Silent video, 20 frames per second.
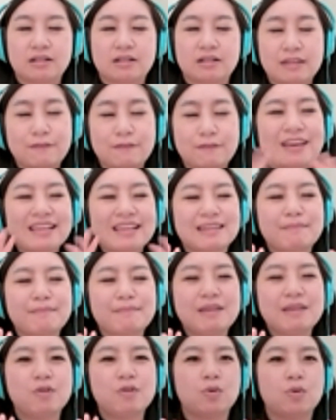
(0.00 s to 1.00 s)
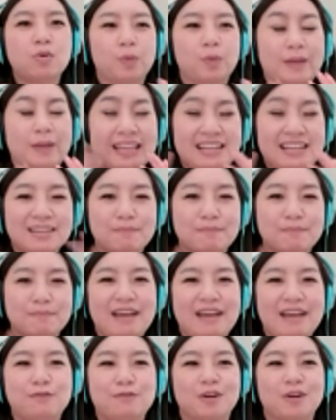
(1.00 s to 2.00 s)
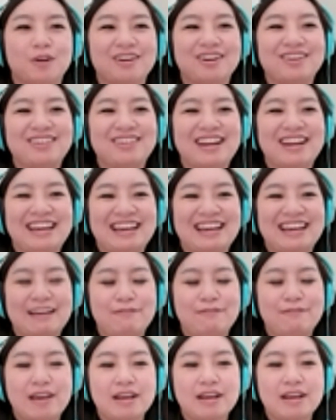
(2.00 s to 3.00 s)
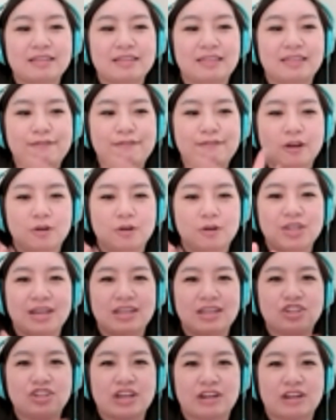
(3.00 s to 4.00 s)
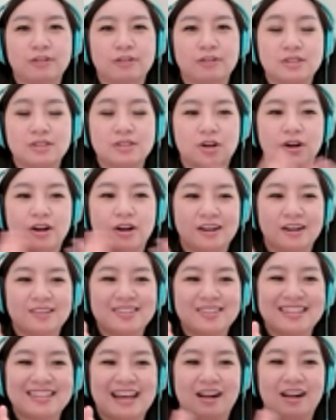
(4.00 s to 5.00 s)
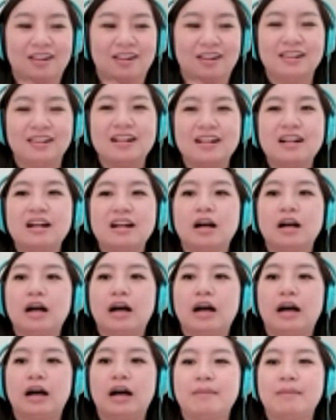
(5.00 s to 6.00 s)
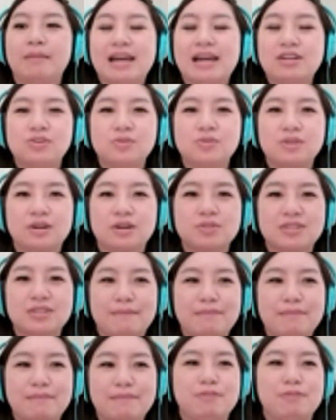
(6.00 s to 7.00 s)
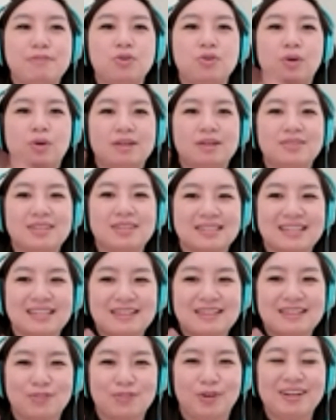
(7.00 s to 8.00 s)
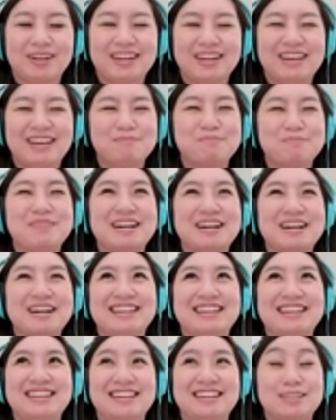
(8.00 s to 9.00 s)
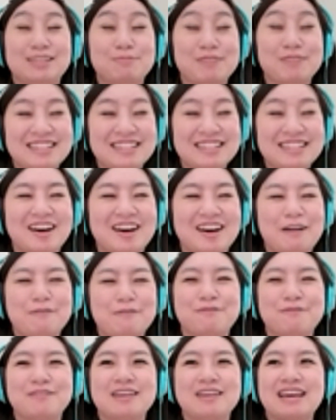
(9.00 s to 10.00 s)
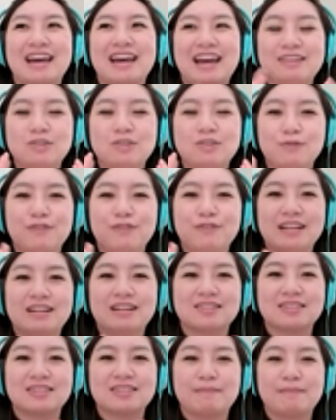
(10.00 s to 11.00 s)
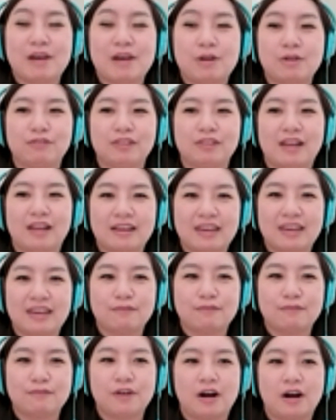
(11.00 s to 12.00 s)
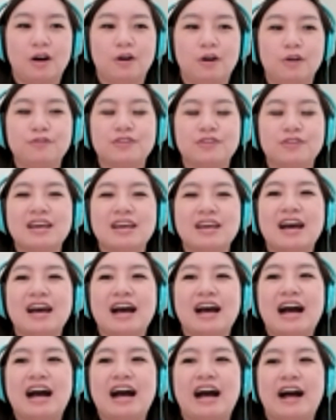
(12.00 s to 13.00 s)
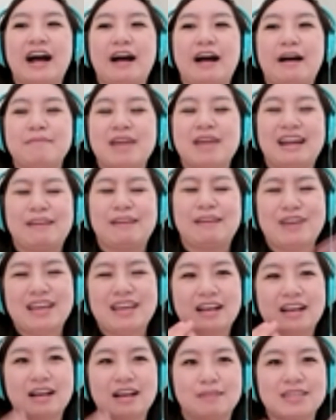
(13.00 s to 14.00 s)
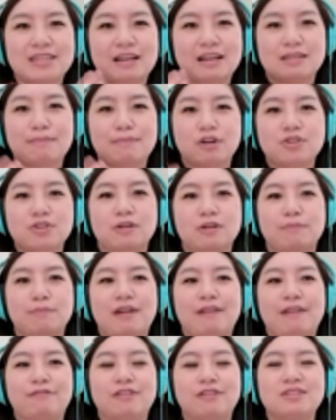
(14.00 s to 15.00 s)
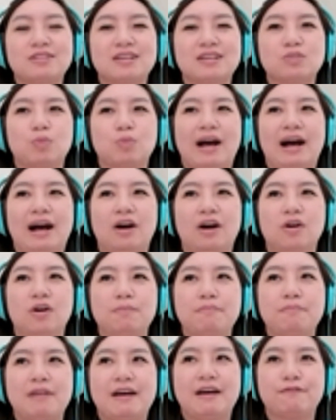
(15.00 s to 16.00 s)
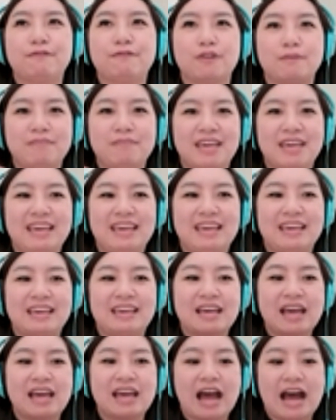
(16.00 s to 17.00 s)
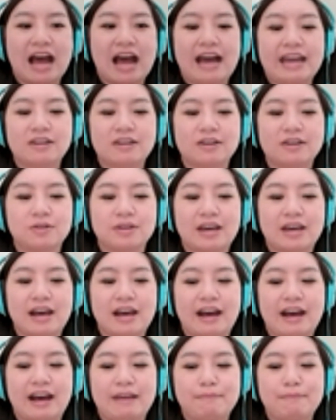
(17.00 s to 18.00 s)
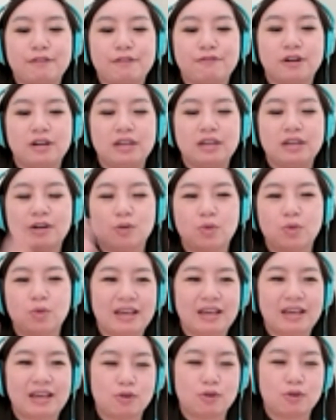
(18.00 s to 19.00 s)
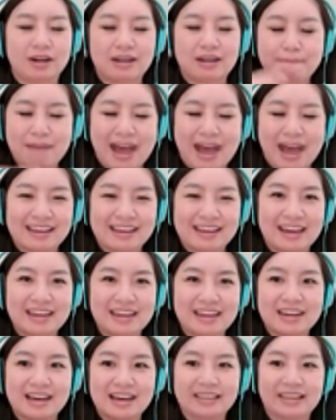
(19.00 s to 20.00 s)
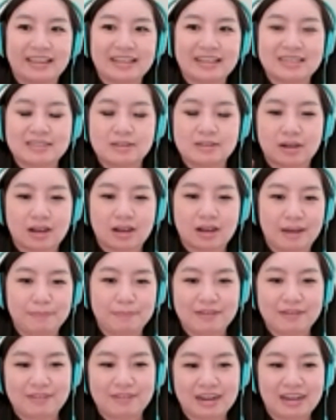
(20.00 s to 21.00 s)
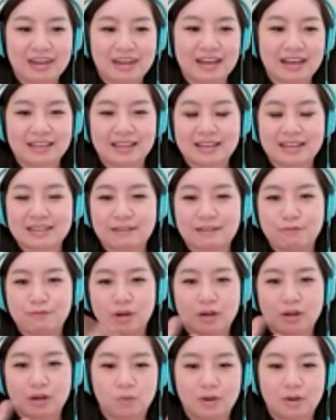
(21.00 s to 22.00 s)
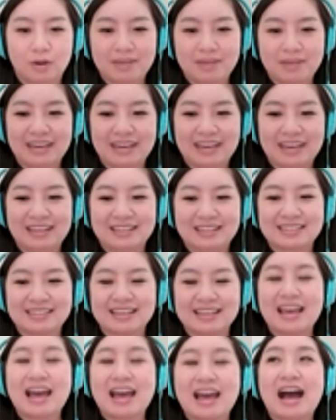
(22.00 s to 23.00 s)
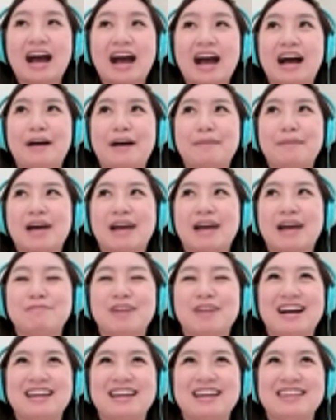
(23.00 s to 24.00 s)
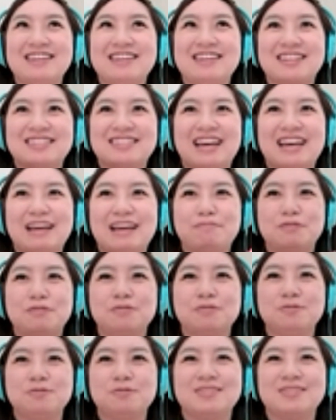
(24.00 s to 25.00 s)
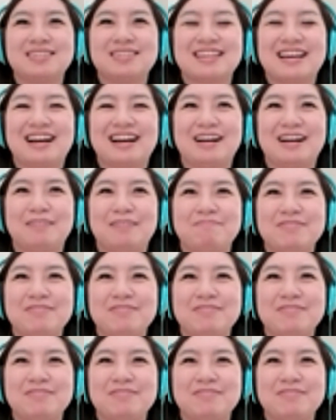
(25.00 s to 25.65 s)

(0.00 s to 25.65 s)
the things that people were willing to pay for right i think life coaching in general is a hard sell um, i do know some people who are successful in it but it's pretty tough i do think there's an amount of luck involved um, mm-hmm. and i think it comes down to personal preference as well but for me I know that I prefer, you know, working more in the back end. I like to do the copywriting. I like to have one-on-one meetings. Um, I'm not, you know, the type who's um,